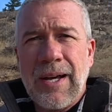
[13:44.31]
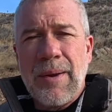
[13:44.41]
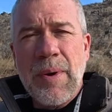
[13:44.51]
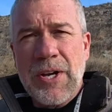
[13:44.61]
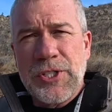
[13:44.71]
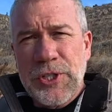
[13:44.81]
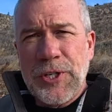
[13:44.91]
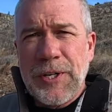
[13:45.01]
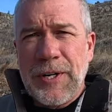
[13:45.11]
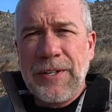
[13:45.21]
I'm not
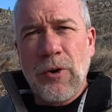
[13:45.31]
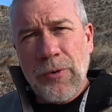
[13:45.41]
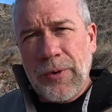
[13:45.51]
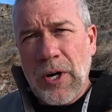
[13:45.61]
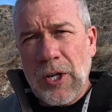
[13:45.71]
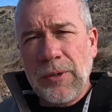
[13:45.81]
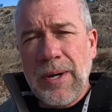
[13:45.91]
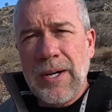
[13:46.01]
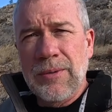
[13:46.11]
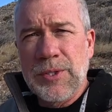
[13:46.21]
sure Northern
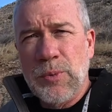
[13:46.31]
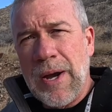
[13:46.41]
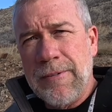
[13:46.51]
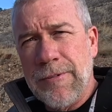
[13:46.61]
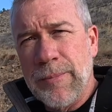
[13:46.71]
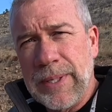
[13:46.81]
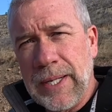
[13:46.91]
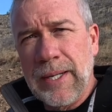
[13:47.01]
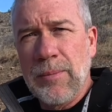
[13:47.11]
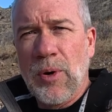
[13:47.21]
Colorado is right for
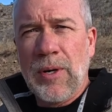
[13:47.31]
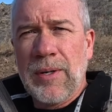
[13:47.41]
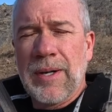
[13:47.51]
me anymore.